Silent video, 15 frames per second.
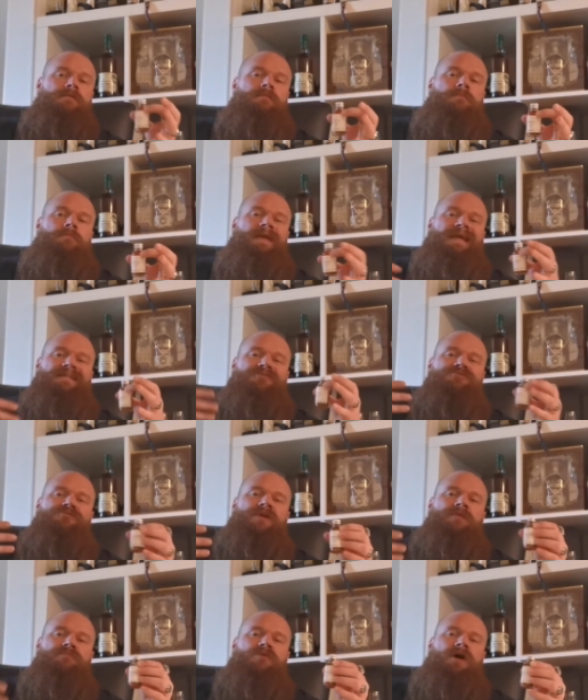
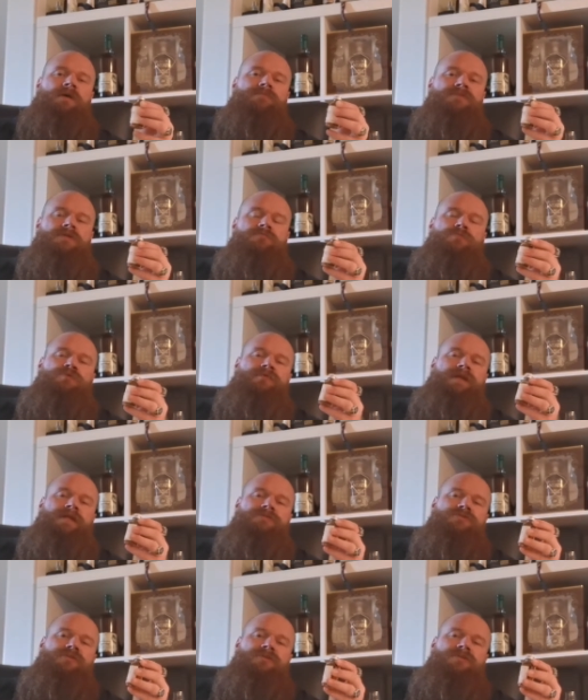mainstream rums and moving
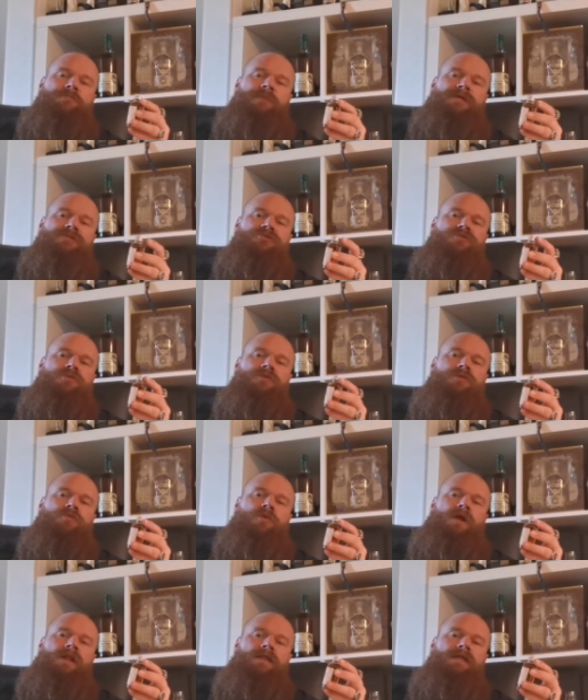into the special
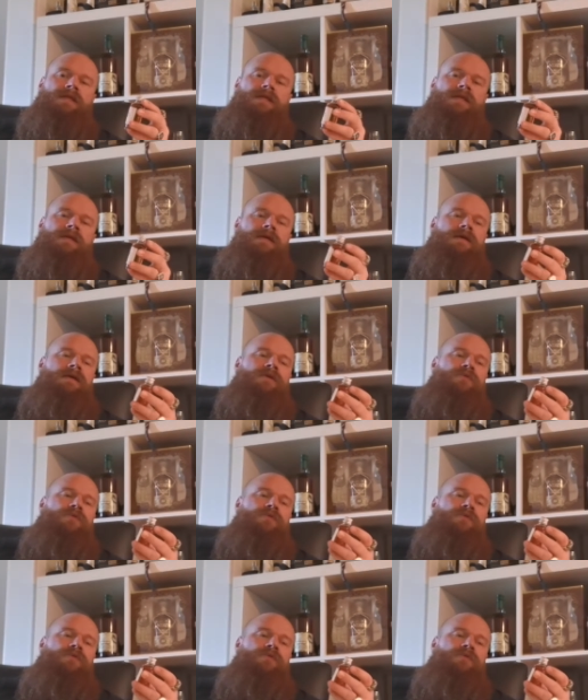quality,